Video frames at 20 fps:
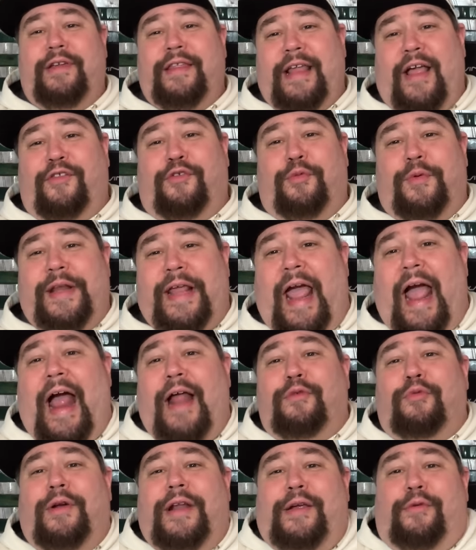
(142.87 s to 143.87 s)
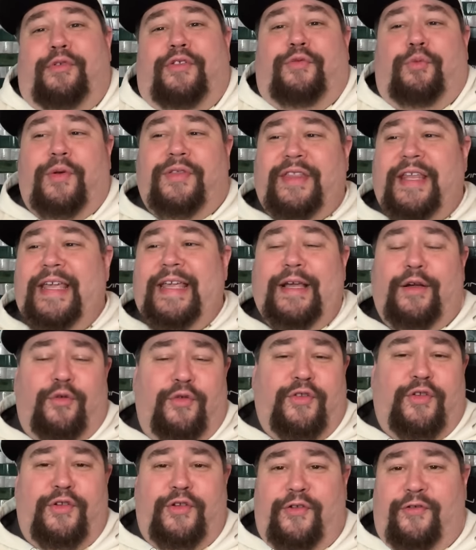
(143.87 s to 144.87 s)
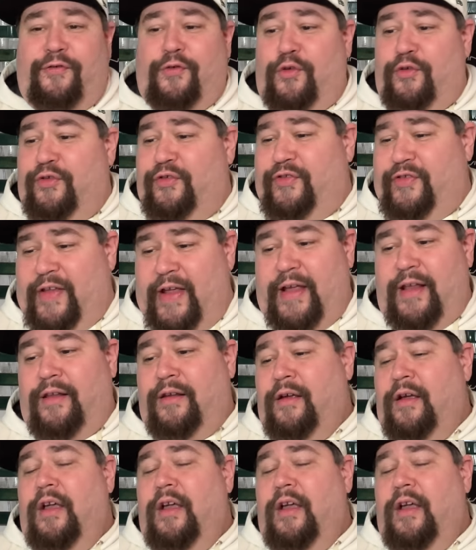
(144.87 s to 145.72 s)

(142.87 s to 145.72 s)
That's what he had when he was with the Eagles in his first stint.